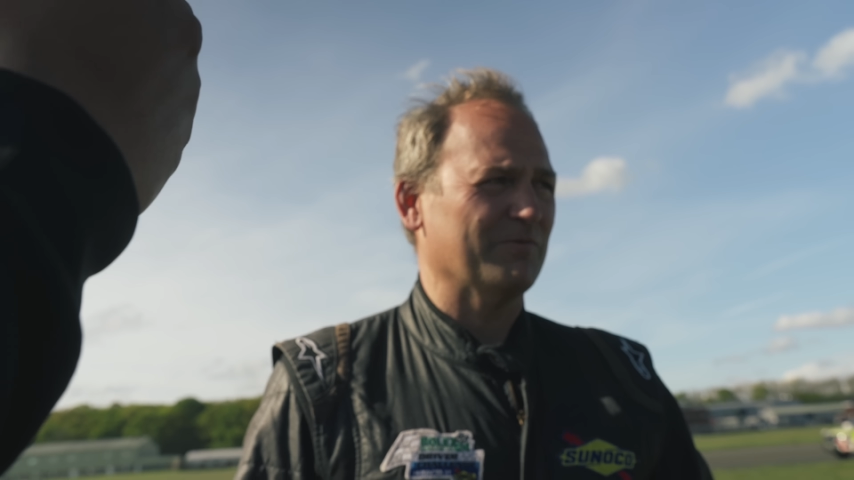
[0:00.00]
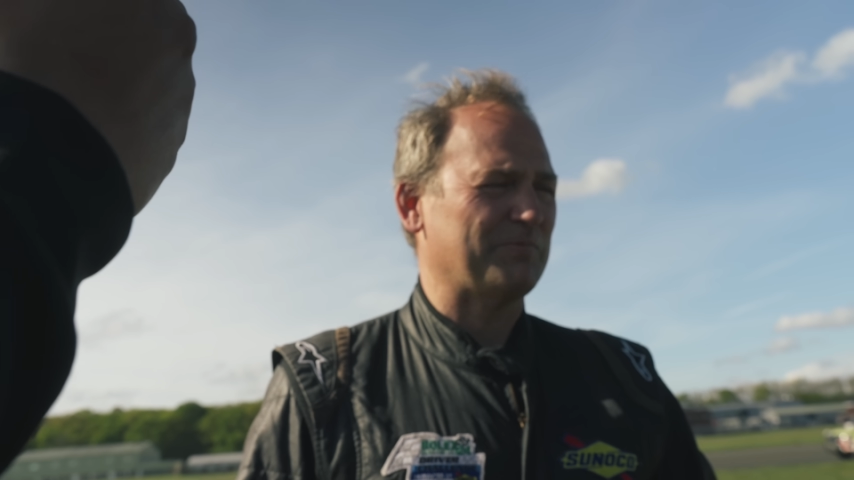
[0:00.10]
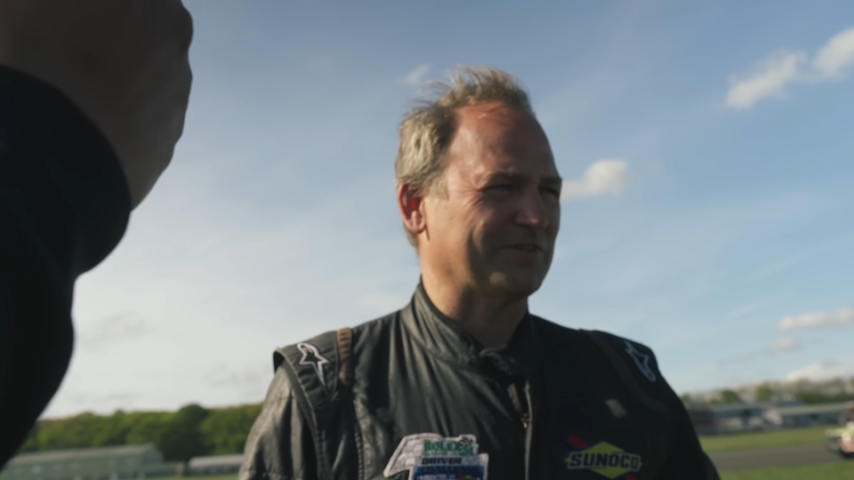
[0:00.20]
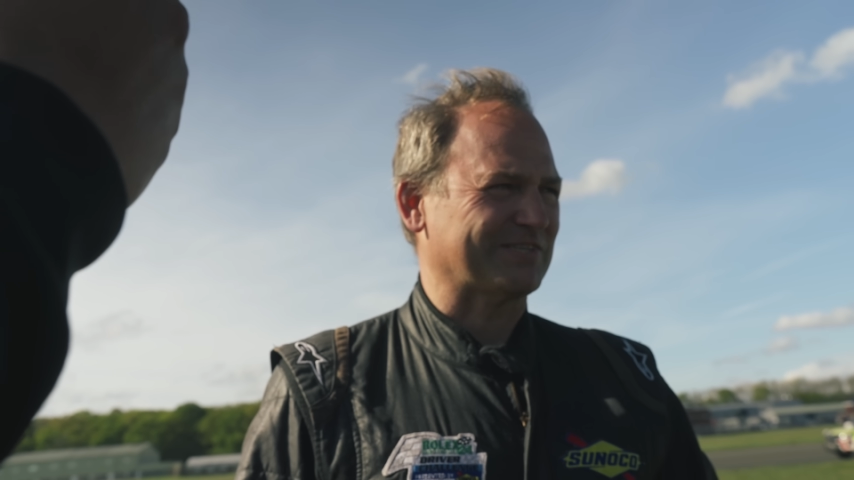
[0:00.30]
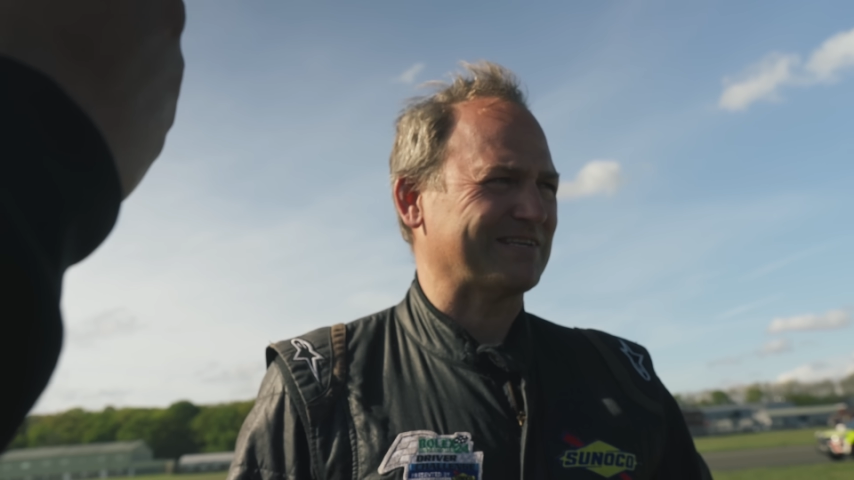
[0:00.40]

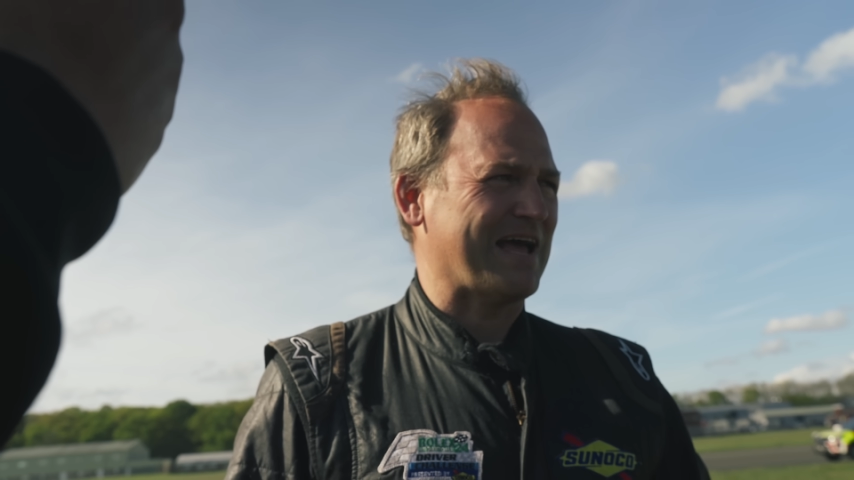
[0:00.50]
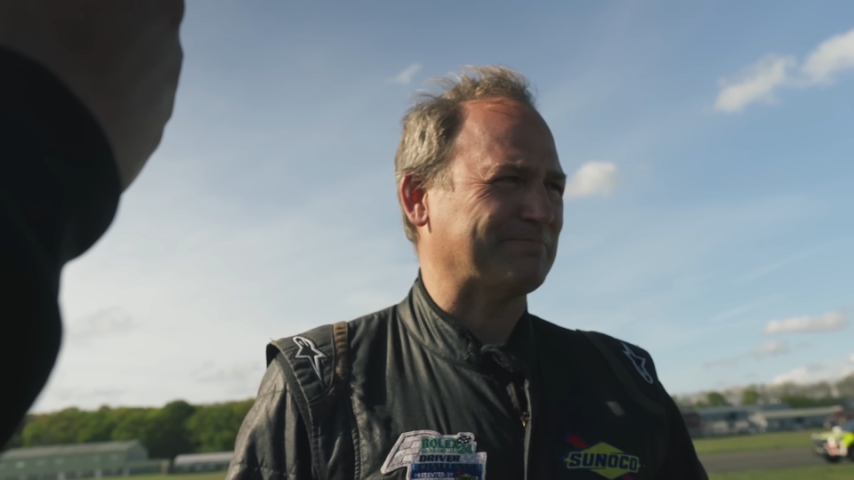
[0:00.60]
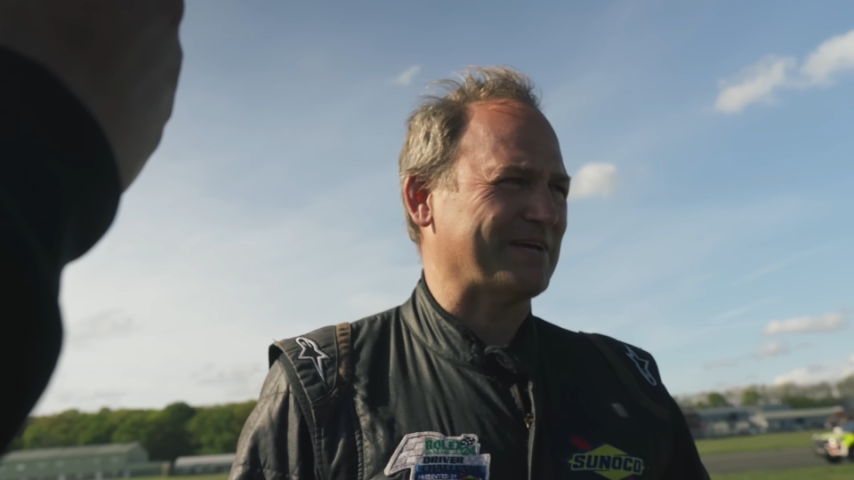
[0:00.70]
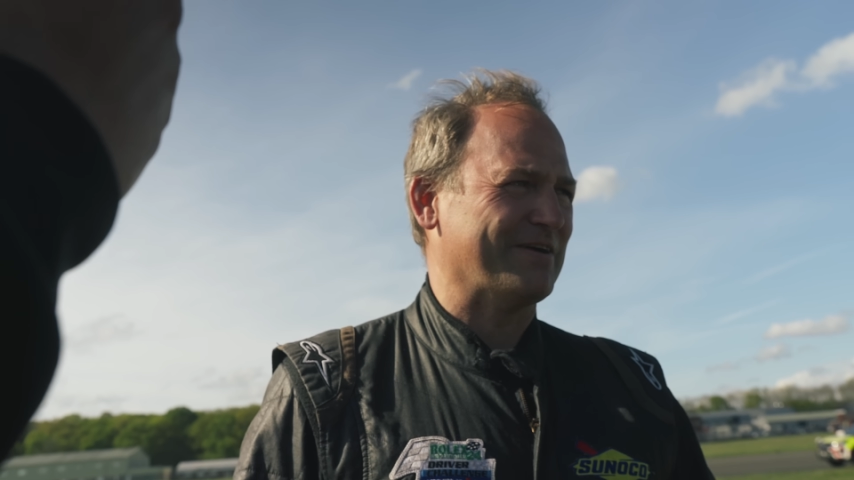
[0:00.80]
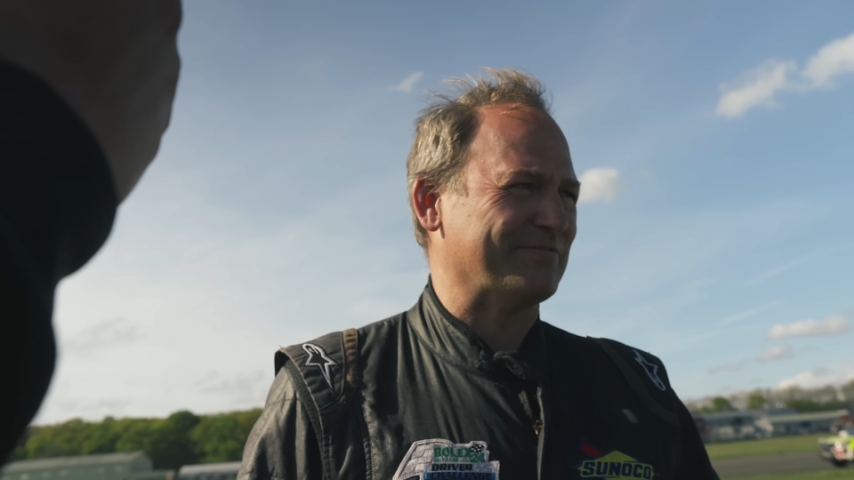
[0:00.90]
put the
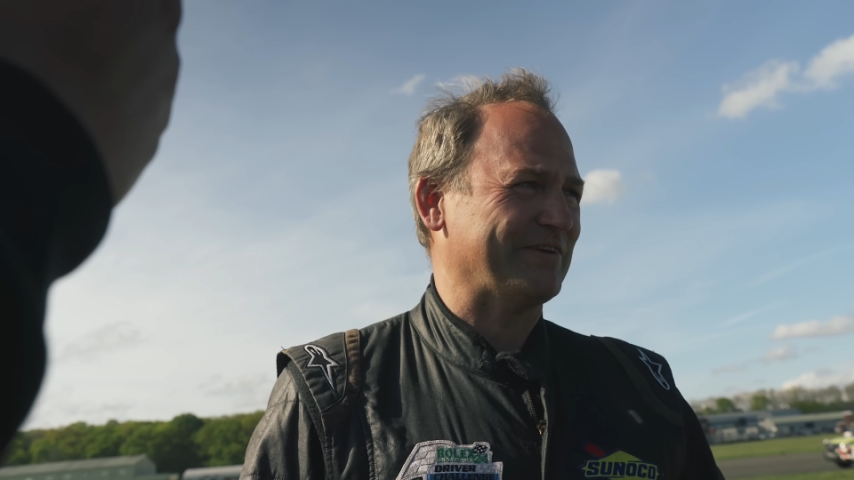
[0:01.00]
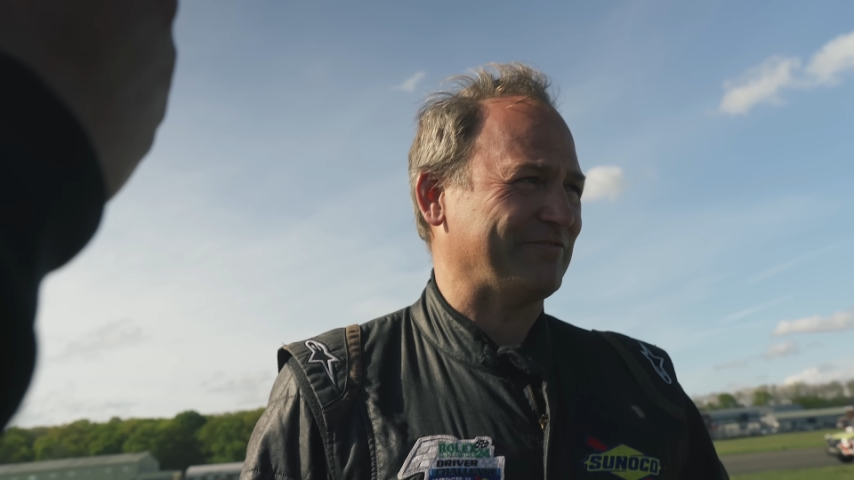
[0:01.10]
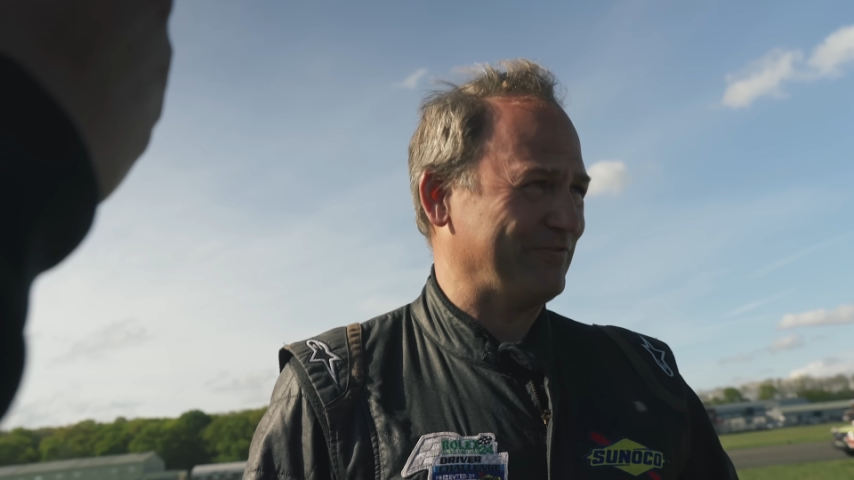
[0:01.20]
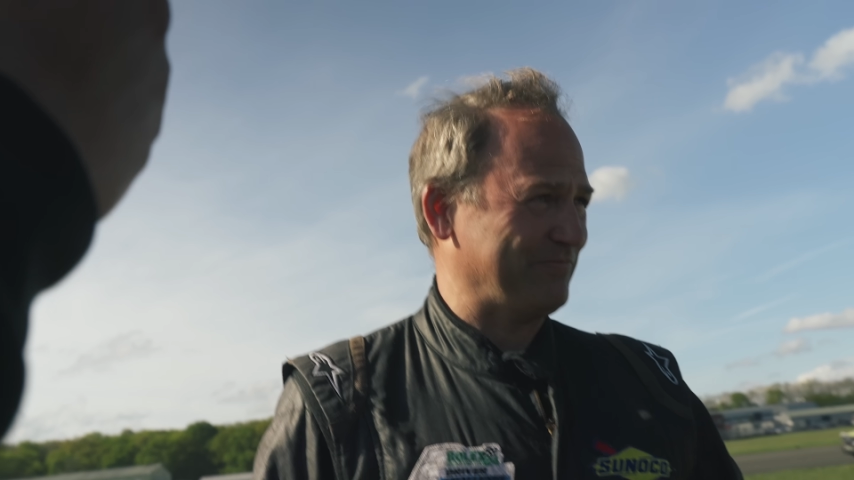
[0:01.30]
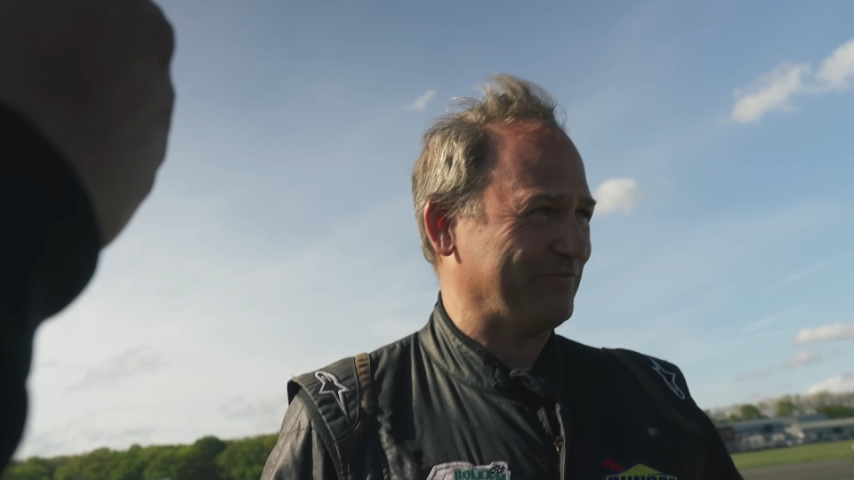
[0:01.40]
slap down if you